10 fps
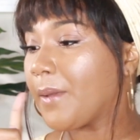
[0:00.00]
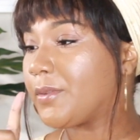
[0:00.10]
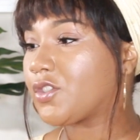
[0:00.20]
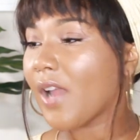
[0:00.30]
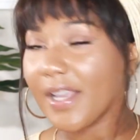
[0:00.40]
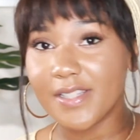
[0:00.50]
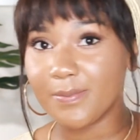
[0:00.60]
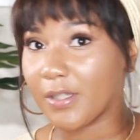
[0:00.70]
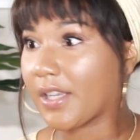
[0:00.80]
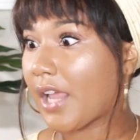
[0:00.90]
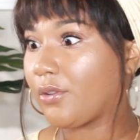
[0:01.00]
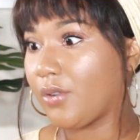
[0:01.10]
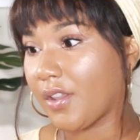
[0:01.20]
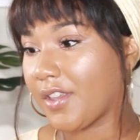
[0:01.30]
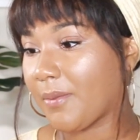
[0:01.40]
But dragon's blood, I know
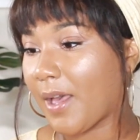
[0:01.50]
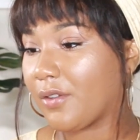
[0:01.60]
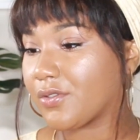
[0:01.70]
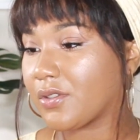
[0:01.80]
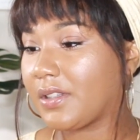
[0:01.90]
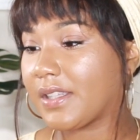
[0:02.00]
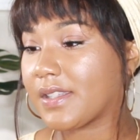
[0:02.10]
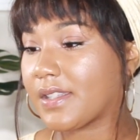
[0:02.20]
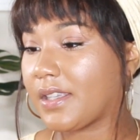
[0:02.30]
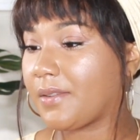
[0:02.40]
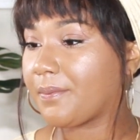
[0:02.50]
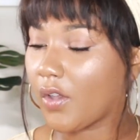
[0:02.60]
nothing about, so let's see.